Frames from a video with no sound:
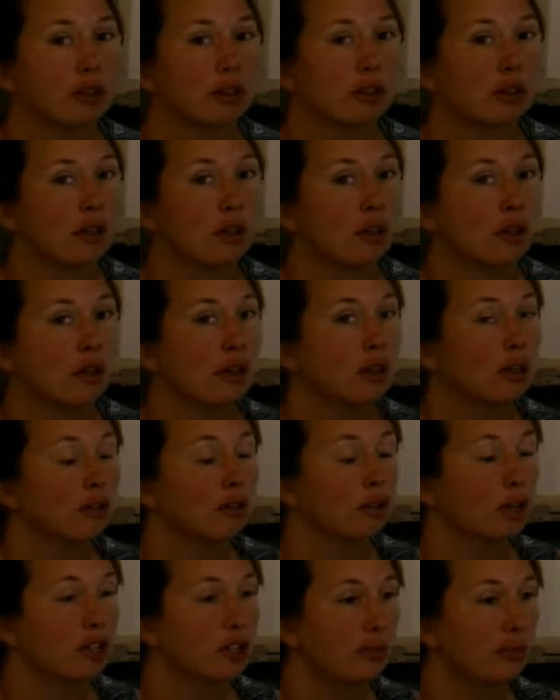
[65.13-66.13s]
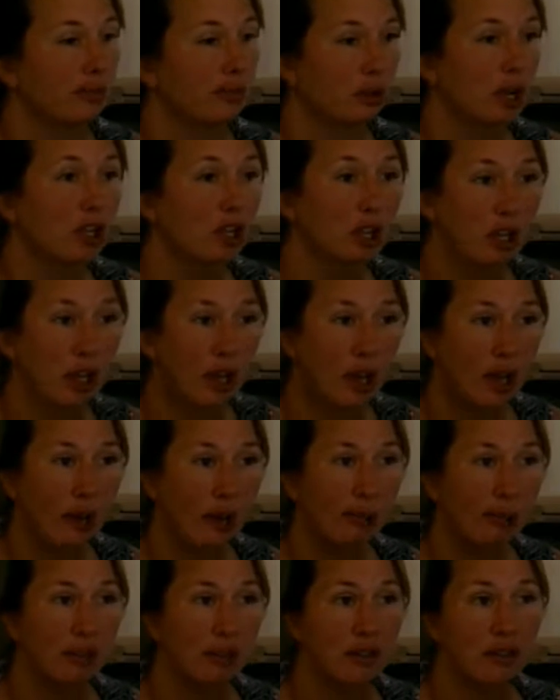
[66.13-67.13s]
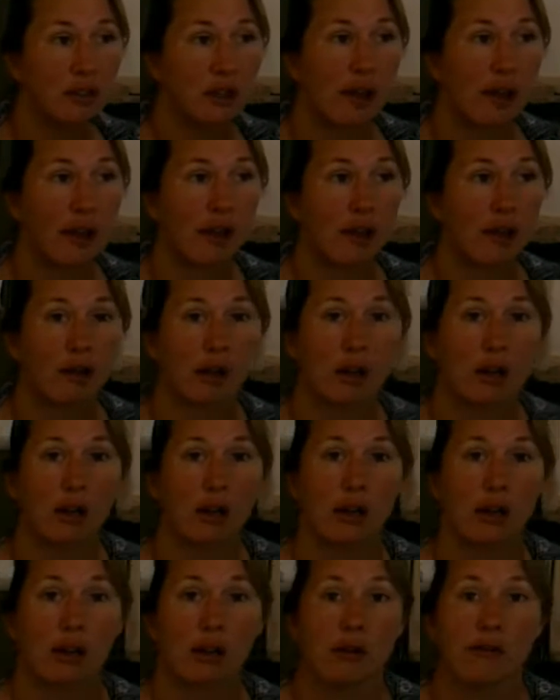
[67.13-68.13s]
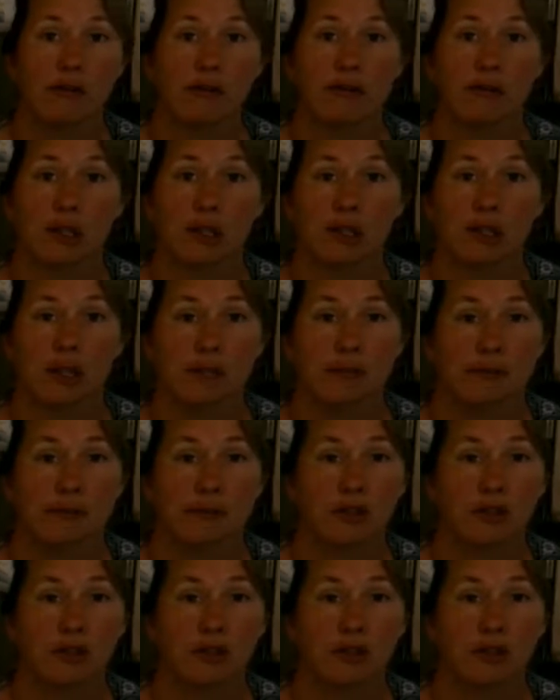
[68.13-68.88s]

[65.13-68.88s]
Transpiration happens out of leaves.